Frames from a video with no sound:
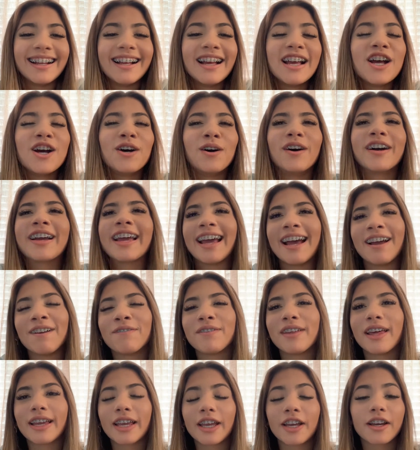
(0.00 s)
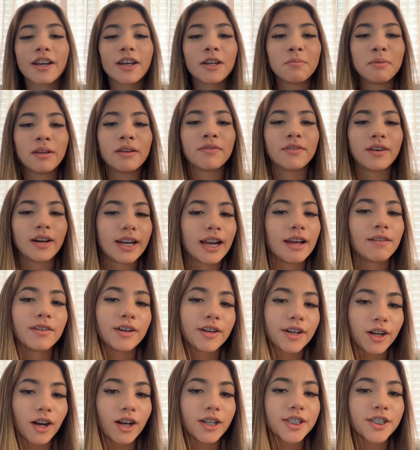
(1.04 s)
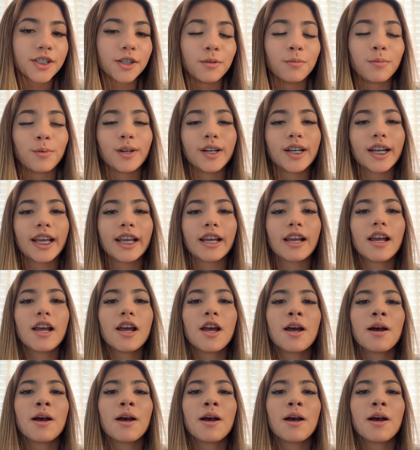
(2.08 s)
okay, I feel like it could be fun. I've never gone snowboarding,